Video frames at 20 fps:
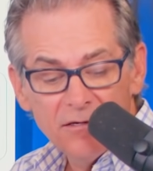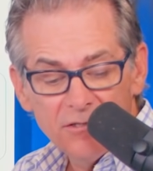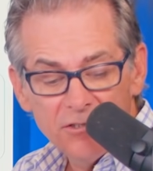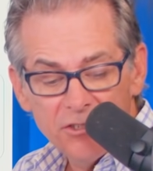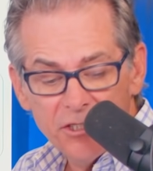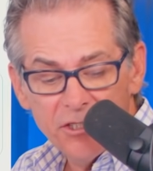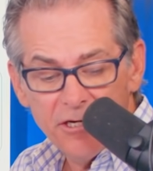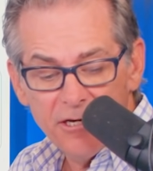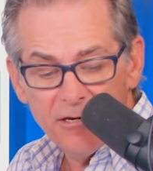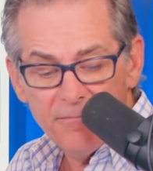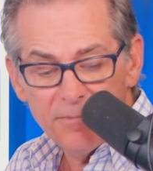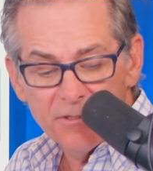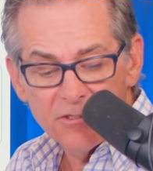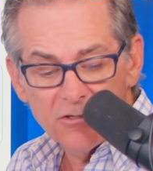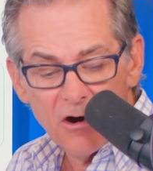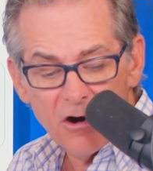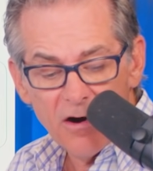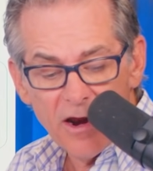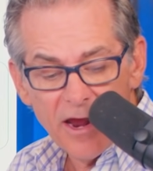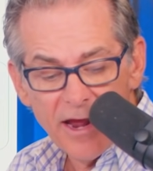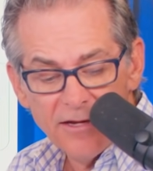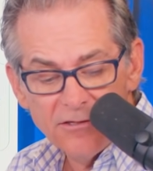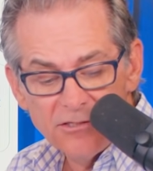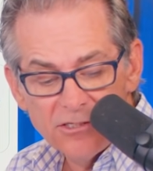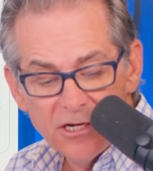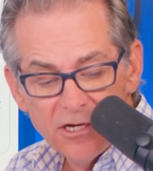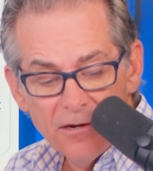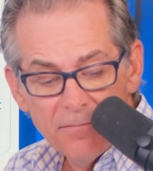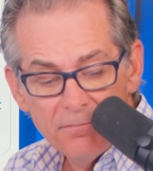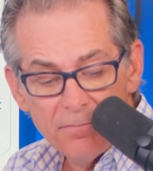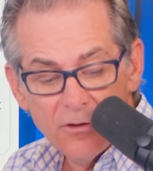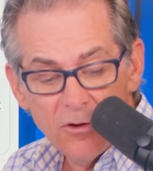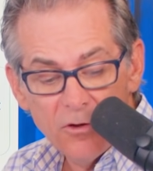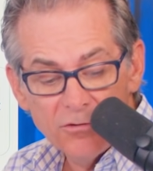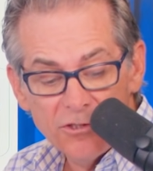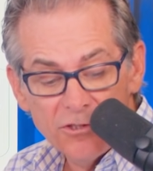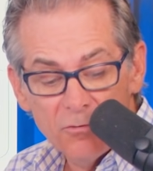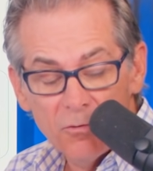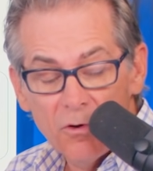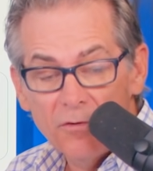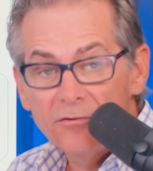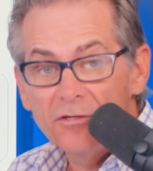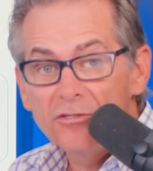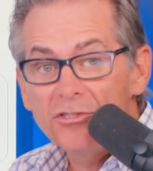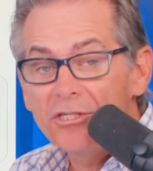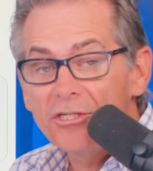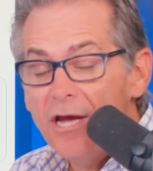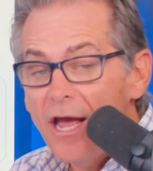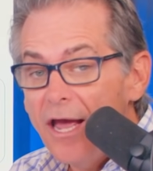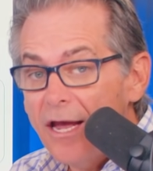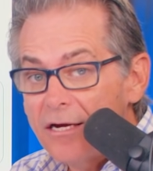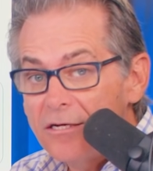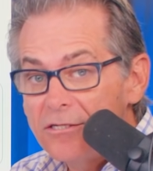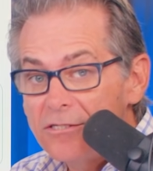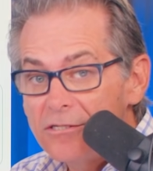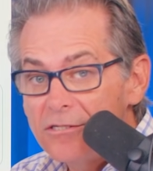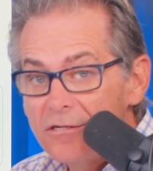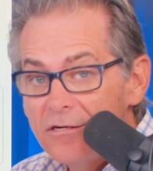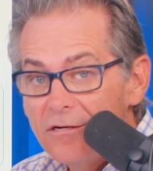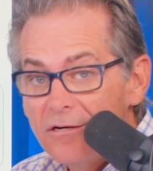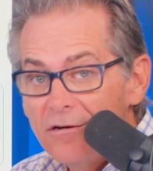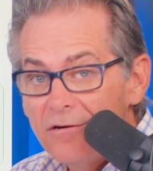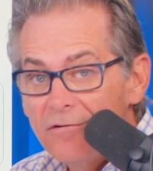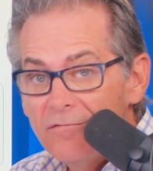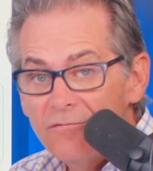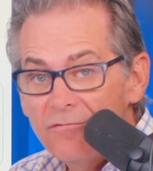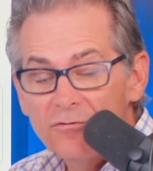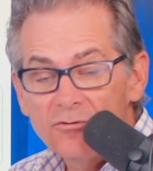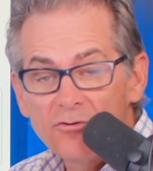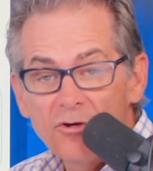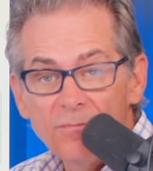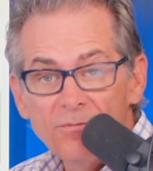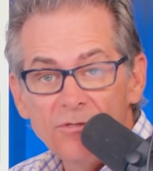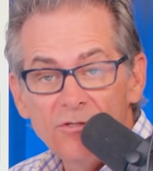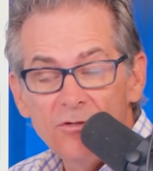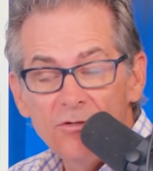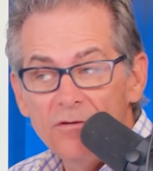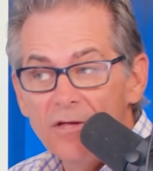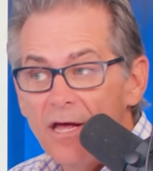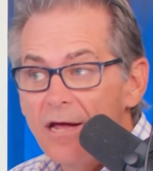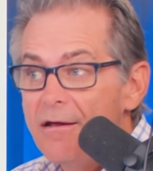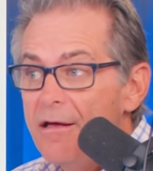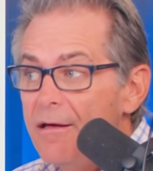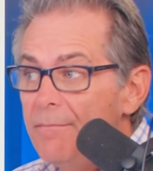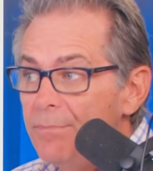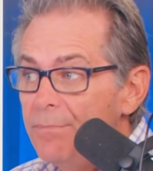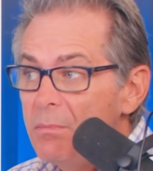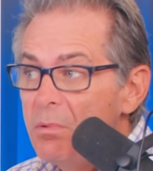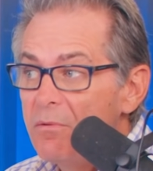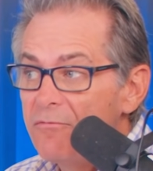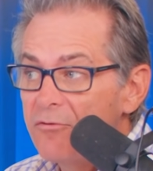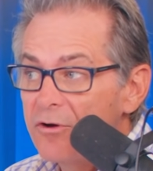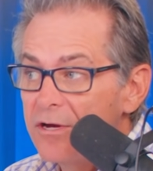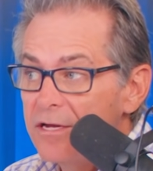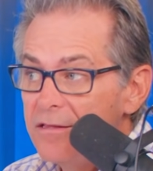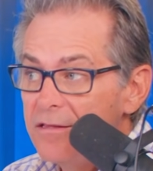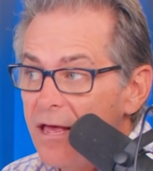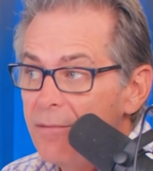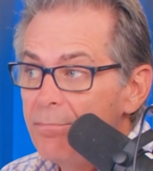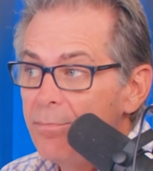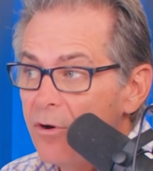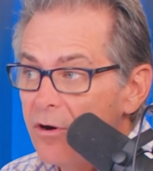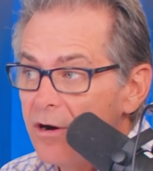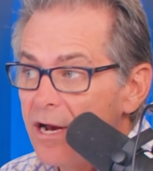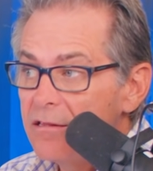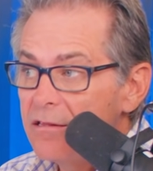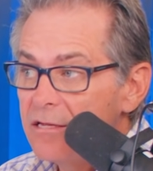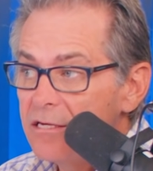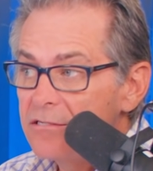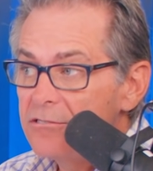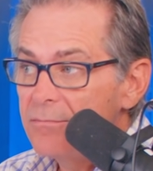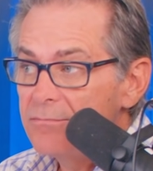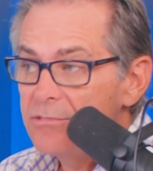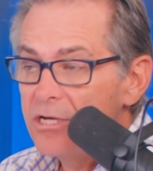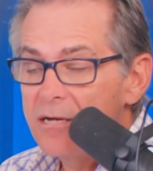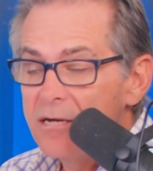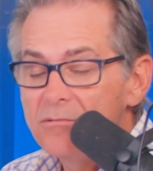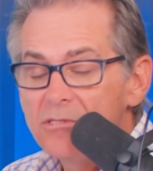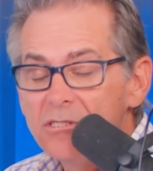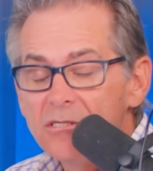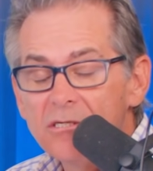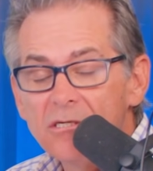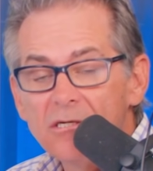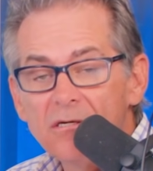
Shahid Bittar adds, Pelosi wrote the checks for Trump to do that. People forget that part, I think, sometimes.